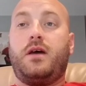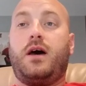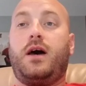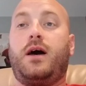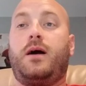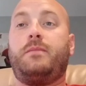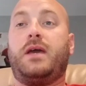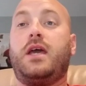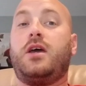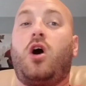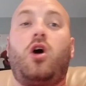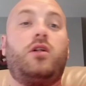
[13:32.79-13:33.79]

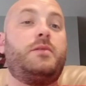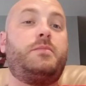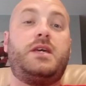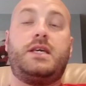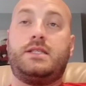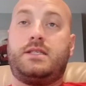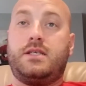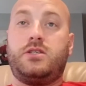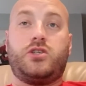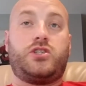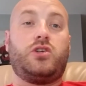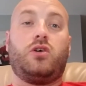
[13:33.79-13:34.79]
all it means is
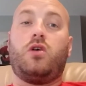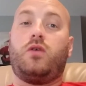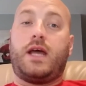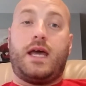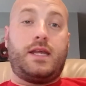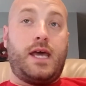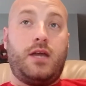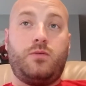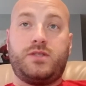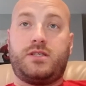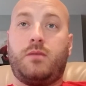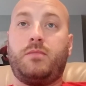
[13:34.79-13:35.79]
you're still going head-to-head
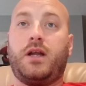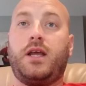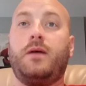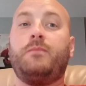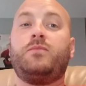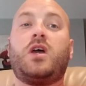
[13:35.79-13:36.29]
with somebody.